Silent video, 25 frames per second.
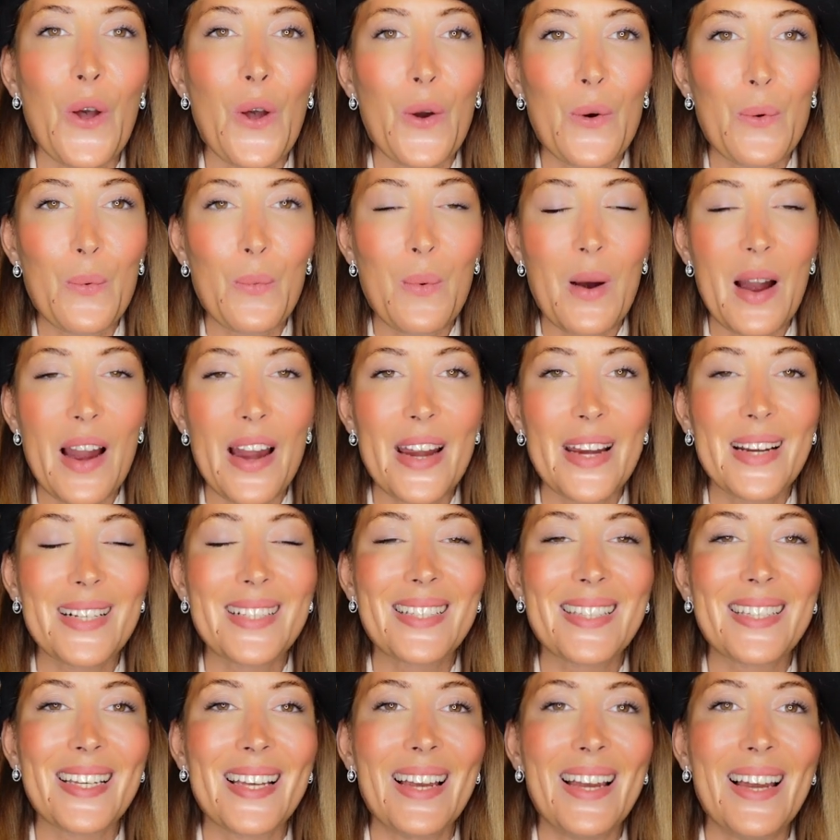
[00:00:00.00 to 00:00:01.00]
a
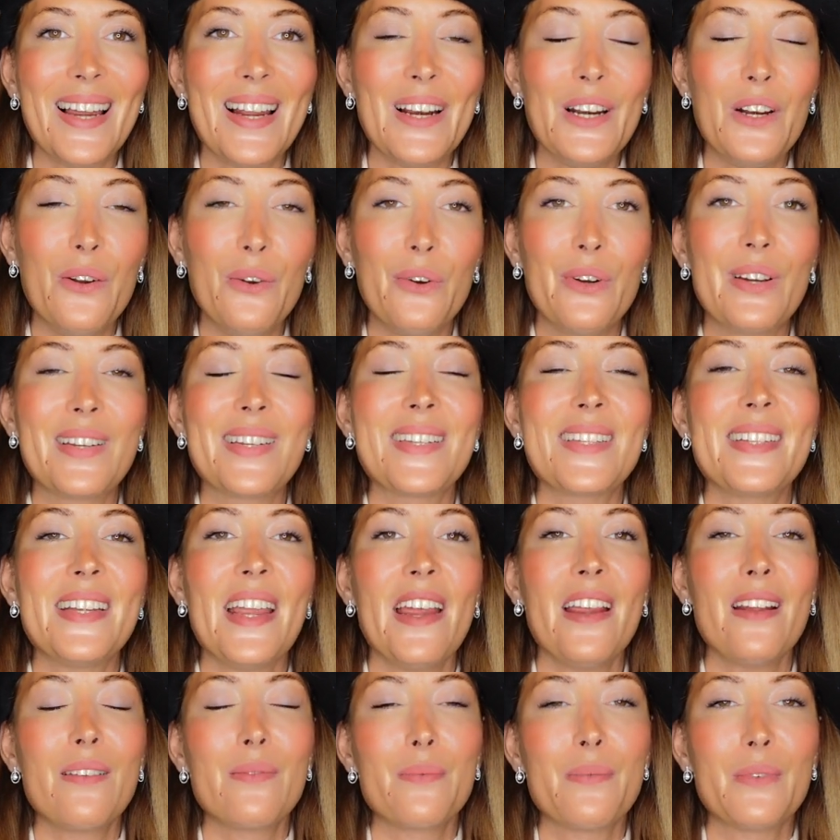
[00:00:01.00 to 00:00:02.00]
white look
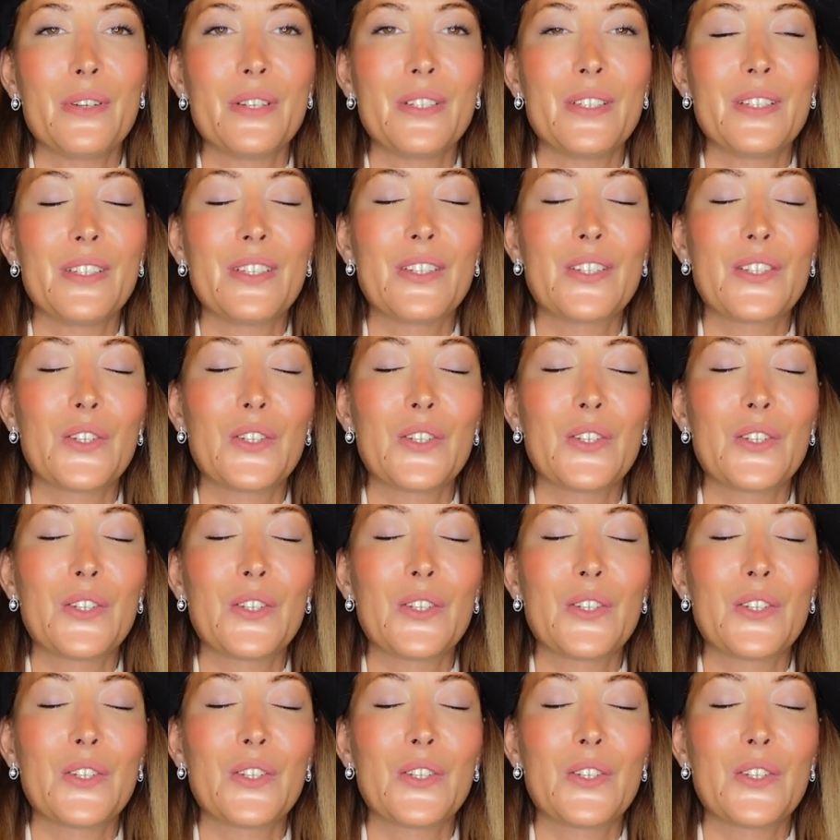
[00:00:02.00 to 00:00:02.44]
statement.